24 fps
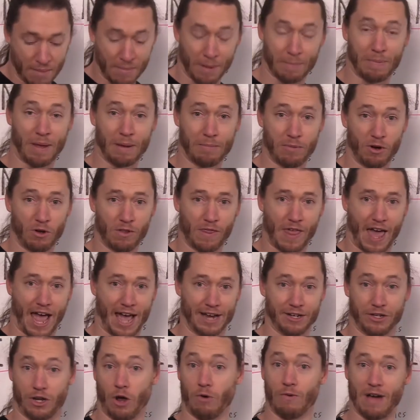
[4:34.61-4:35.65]
But people
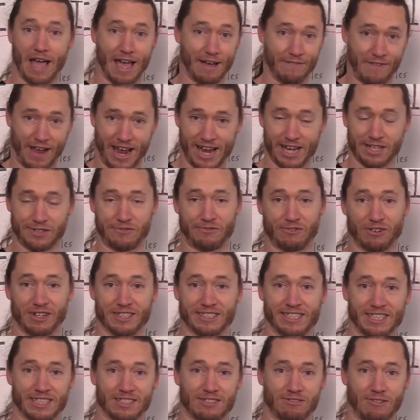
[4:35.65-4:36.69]
that don't have hands, for
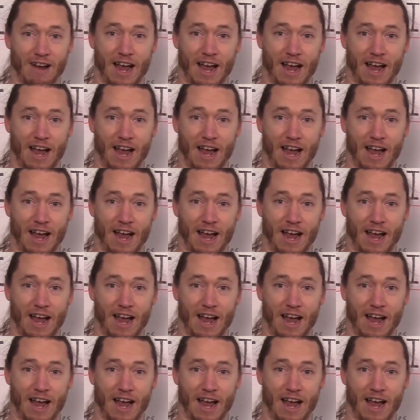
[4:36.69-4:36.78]
instance,